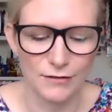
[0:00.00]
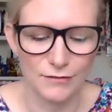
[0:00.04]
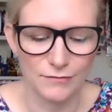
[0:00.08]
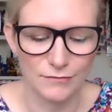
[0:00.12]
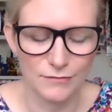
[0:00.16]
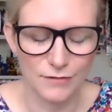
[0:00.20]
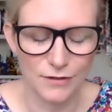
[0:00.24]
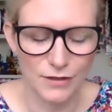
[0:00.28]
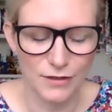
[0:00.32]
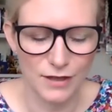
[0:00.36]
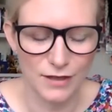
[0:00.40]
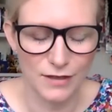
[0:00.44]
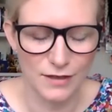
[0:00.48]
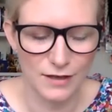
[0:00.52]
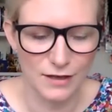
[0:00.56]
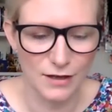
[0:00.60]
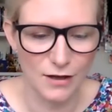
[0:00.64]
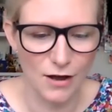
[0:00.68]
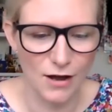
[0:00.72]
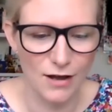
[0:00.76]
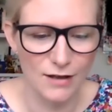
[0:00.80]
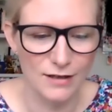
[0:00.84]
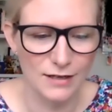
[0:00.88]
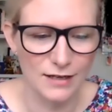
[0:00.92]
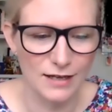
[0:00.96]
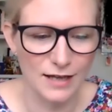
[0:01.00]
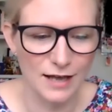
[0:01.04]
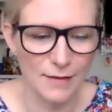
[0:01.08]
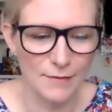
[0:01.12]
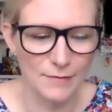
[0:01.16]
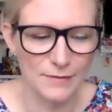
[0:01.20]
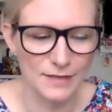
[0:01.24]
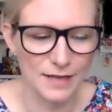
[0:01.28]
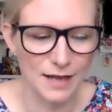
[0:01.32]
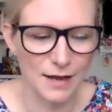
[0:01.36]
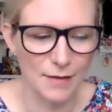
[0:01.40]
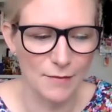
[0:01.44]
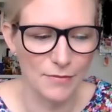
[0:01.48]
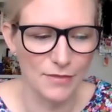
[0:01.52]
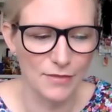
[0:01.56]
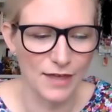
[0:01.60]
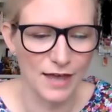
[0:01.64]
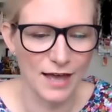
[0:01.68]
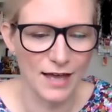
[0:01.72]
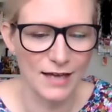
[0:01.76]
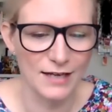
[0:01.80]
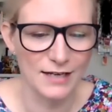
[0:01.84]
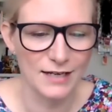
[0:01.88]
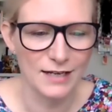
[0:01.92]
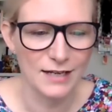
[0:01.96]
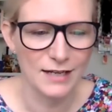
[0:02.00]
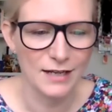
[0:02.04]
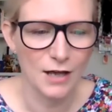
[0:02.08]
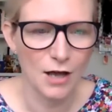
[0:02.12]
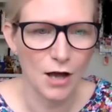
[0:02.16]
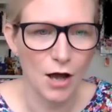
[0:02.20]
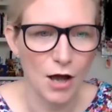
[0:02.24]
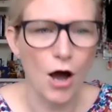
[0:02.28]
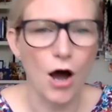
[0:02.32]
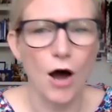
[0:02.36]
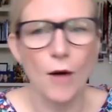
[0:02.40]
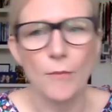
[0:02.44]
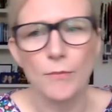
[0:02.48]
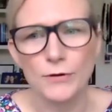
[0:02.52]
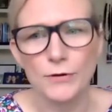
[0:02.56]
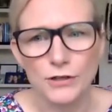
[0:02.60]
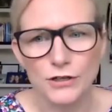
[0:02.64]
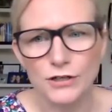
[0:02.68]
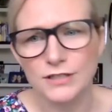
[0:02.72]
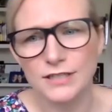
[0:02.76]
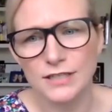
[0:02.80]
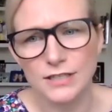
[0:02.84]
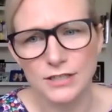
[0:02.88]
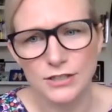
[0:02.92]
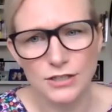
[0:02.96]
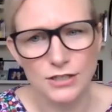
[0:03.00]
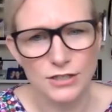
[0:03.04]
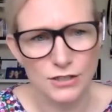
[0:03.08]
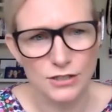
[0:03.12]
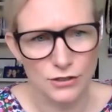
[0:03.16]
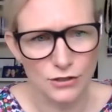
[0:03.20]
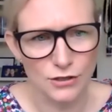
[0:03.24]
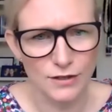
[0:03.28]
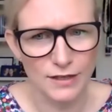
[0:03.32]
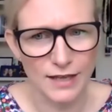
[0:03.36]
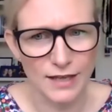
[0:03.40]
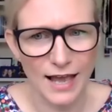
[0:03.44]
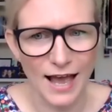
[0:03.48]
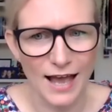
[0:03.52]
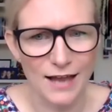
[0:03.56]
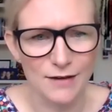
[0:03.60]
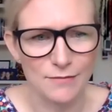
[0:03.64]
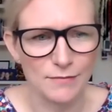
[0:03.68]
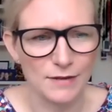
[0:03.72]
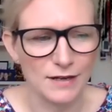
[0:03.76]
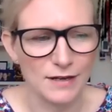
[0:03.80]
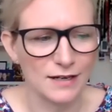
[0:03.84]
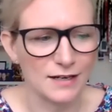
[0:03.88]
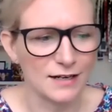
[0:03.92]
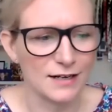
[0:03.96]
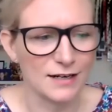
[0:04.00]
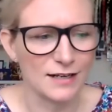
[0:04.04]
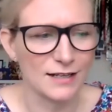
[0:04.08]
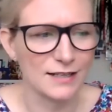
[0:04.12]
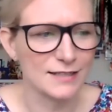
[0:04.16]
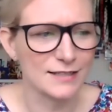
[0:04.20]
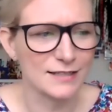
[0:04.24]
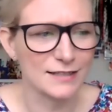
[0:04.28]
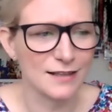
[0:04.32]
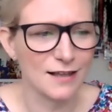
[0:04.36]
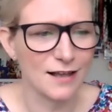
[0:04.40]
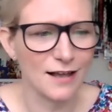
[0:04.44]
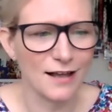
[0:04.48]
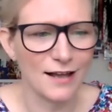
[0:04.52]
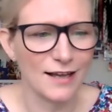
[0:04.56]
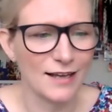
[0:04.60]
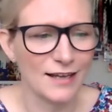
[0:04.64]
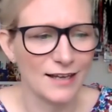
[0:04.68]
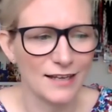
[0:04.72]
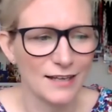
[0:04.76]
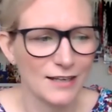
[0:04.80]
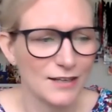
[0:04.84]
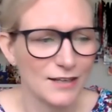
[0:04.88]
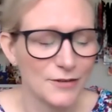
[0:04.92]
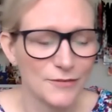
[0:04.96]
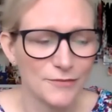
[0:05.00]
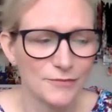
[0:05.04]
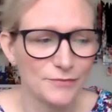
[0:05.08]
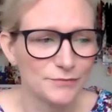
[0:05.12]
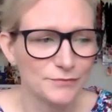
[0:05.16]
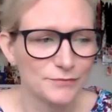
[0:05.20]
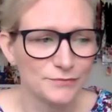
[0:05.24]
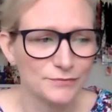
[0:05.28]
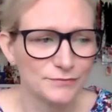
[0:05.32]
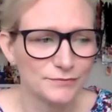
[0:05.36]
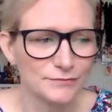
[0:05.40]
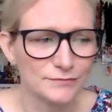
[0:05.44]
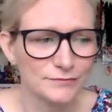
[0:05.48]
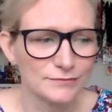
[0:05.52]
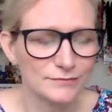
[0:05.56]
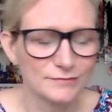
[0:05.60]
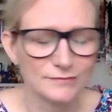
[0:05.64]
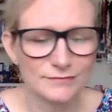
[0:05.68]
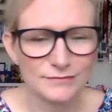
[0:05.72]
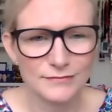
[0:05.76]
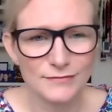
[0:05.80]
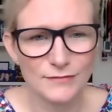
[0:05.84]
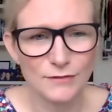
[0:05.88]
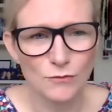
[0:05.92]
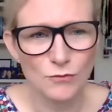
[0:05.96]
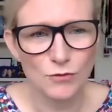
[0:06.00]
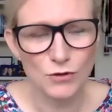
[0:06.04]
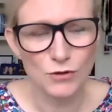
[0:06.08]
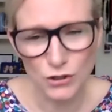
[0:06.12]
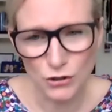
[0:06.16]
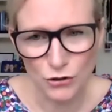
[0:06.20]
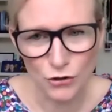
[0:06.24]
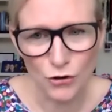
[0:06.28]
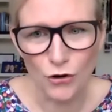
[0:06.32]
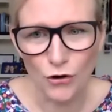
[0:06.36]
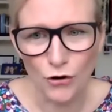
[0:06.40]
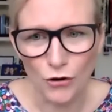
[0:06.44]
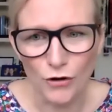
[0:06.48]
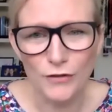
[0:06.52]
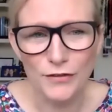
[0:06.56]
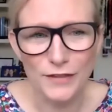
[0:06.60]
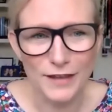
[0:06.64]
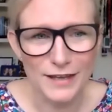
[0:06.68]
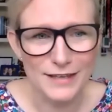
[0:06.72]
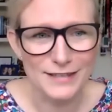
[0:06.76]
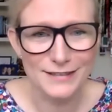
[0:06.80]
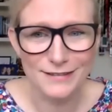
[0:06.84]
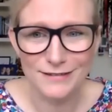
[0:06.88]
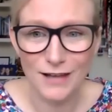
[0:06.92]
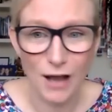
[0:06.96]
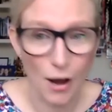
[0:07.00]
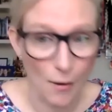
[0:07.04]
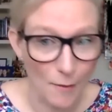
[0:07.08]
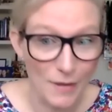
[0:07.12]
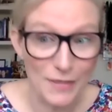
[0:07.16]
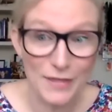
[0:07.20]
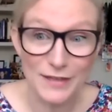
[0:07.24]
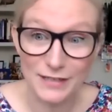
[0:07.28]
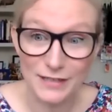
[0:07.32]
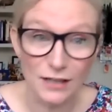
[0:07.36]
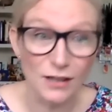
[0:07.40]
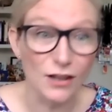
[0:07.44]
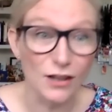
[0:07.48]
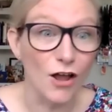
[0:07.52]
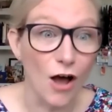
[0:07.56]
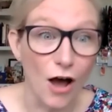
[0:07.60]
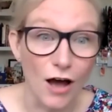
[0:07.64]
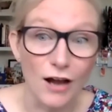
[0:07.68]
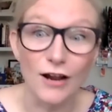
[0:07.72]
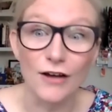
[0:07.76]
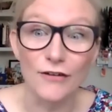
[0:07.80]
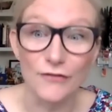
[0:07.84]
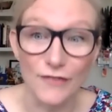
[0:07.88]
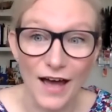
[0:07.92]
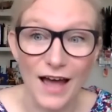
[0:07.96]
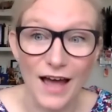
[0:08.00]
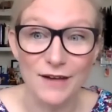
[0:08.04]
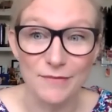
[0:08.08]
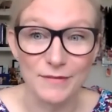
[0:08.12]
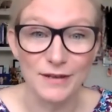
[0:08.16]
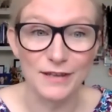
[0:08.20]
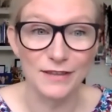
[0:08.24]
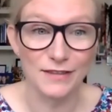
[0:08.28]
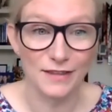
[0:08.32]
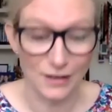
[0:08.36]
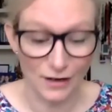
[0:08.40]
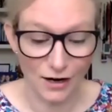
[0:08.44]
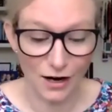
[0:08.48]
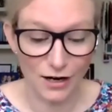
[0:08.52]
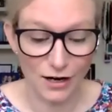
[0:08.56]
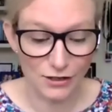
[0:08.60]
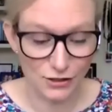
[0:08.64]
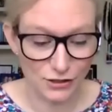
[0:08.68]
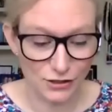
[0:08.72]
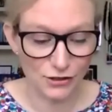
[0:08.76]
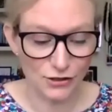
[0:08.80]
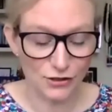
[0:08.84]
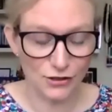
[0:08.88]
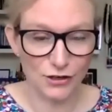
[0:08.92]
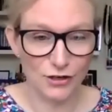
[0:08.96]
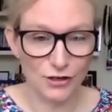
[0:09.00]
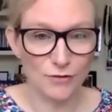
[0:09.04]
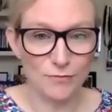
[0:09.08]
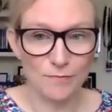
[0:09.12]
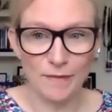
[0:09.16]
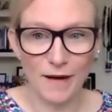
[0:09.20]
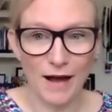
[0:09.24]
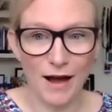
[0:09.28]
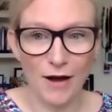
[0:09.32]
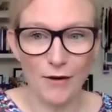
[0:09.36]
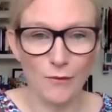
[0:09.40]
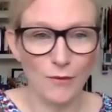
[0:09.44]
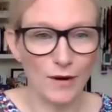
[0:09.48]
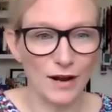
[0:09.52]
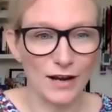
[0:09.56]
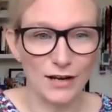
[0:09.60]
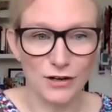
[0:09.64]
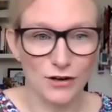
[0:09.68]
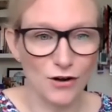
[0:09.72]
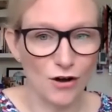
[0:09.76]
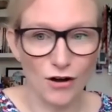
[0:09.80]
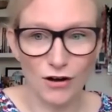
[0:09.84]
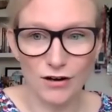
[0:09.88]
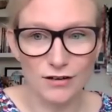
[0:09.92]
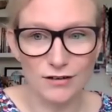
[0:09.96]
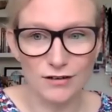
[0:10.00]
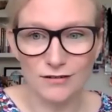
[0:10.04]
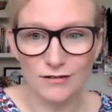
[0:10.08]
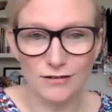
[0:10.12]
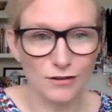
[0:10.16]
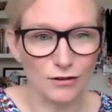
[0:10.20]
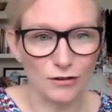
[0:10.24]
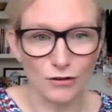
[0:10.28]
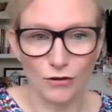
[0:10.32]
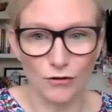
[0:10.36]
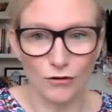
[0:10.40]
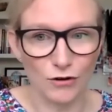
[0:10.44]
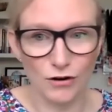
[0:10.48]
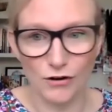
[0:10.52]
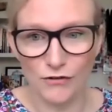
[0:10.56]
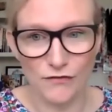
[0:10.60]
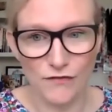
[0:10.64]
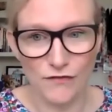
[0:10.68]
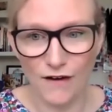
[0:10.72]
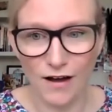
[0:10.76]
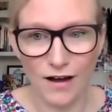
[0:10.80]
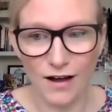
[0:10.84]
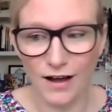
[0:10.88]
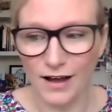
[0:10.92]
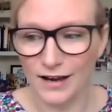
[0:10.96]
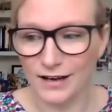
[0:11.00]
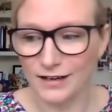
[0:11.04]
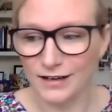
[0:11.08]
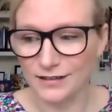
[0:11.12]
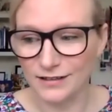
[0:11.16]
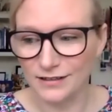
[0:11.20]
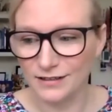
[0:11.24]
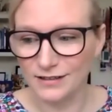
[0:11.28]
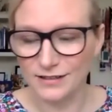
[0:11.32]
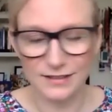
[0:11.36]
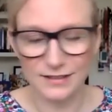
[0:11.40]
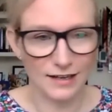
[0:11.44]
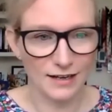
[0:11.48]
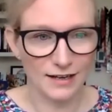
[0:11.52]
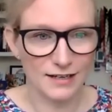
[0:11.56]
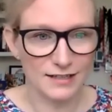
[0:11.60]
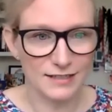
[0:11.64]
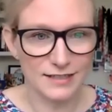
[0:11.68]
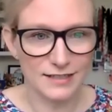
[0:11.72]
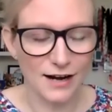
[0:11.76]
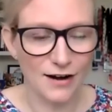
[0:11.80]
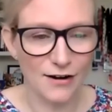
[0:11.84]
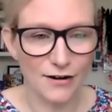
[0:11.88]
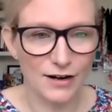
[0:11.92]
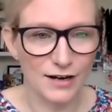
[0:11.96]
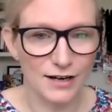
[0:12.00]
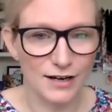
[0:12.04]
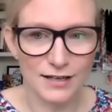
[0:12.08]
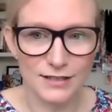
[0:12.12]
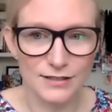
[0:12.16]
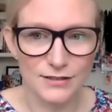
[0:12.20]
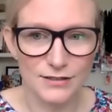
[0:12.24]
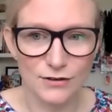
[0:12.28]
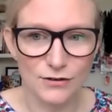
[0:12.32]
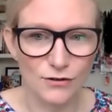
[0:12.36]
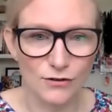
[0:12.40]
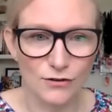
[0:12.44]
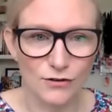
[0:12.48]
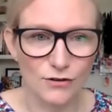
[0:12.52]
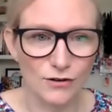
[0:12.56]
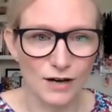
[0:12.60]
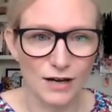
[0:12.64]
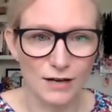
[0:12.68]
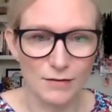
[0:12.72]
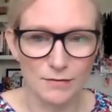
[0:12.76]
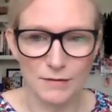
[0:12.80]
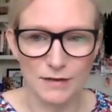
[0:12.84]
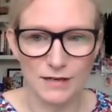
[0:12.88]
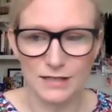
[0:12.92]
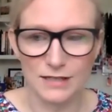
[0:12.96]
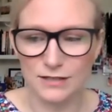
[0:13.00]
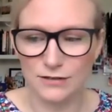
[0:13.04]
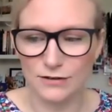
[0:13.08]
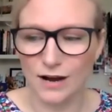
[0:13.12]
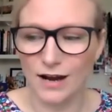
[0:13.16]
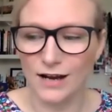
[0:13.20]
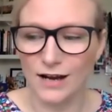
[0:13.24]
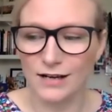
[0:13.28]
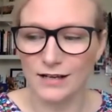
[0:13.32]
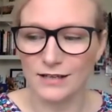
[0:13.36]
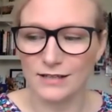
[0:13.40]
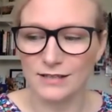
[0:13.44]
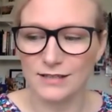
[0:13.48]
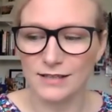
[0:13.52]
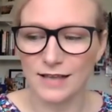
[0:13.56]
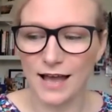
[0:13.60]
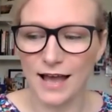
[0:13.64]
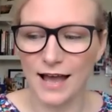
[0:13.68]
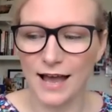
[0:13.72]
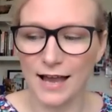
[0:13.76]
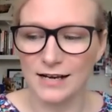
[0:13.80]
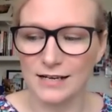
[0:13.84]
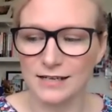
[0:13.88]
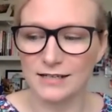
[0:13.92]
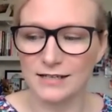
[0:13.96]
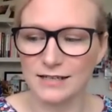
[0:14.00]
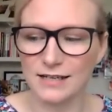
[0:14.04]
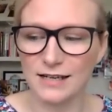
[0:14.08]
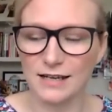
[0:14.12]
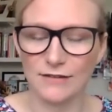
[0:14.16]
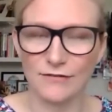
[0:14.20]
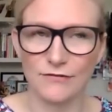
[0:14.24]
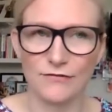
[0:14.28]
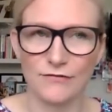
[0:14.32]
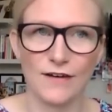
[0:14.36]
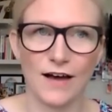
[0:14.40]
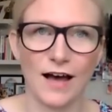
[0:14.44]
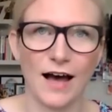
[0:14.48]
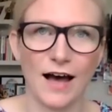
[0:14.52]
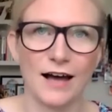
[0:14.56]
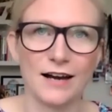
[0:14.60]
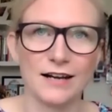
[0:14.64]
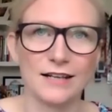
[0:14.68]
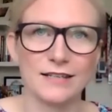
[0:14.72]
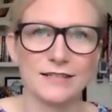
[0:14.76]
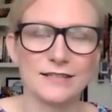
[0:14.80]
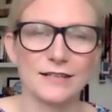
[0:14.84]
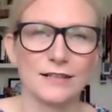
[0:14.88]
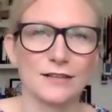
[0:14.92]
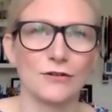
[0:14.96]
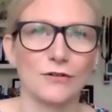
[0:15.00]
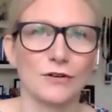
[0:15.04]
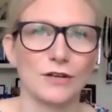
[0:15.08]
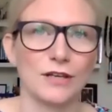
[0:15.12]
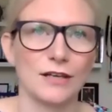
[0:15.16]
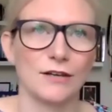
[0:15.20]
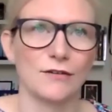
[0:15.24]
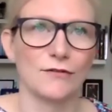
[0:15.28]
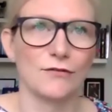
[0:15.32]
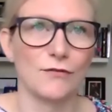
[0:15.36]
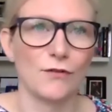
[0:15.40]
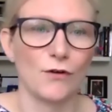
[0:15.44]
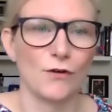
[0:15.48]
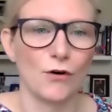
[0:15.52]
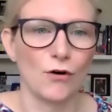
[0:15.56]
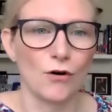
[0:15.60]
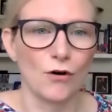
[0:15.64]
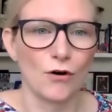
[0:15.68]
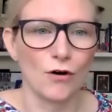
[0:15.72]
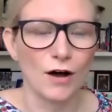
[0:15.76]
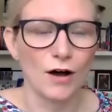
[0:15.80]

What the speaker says: thing that kind of comes up, that producers just do the admin. And it's like, sure, there's a lot of admin that I do, but we're not glorified secretaries or administrators. And if artists are looking for